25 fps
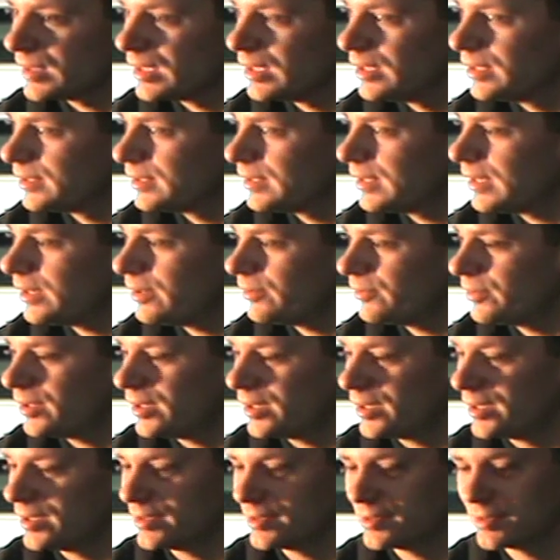And now
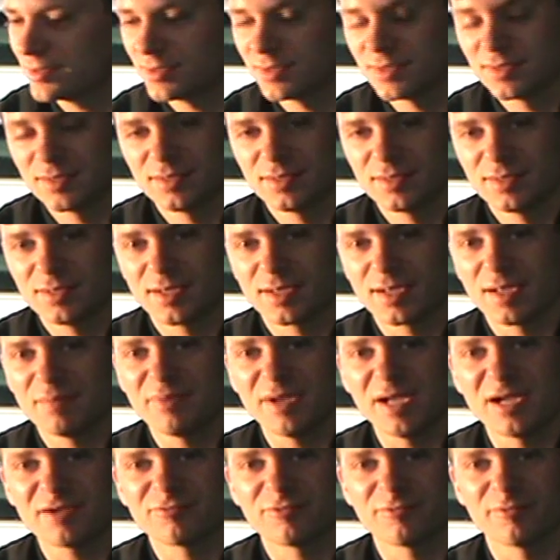uh, I got
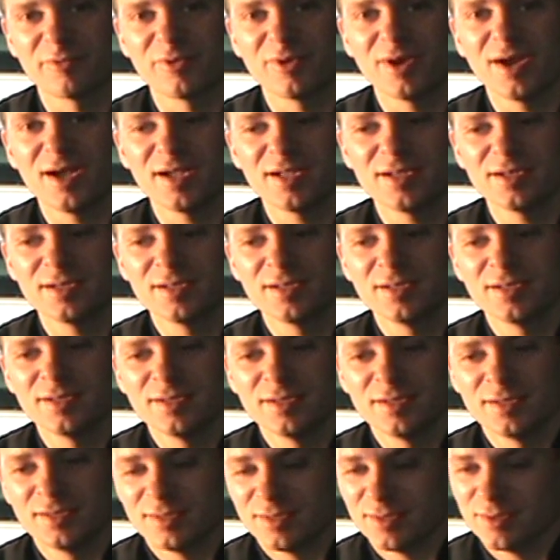back from a ride,
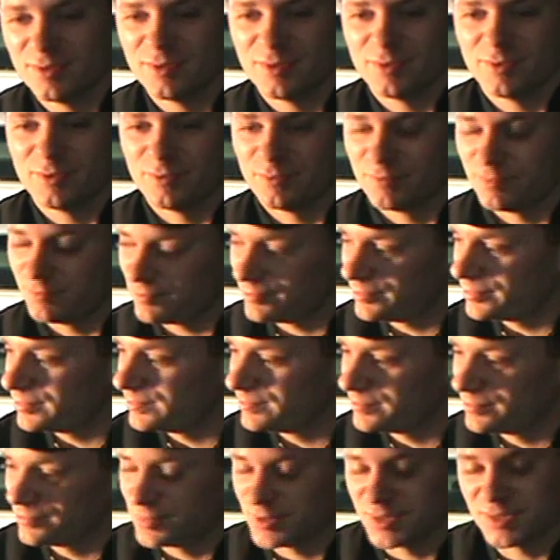
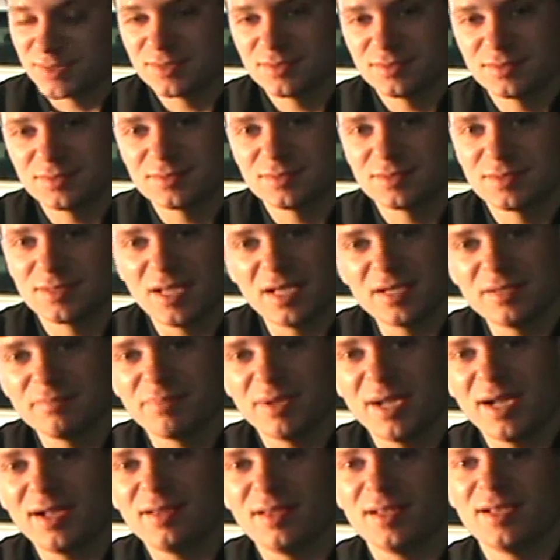but that
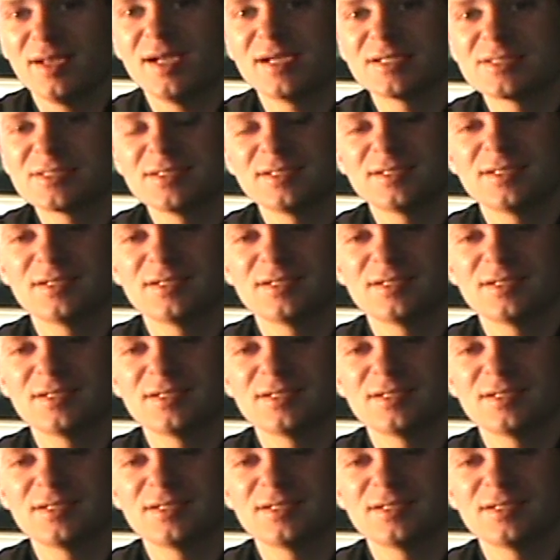Impala I actually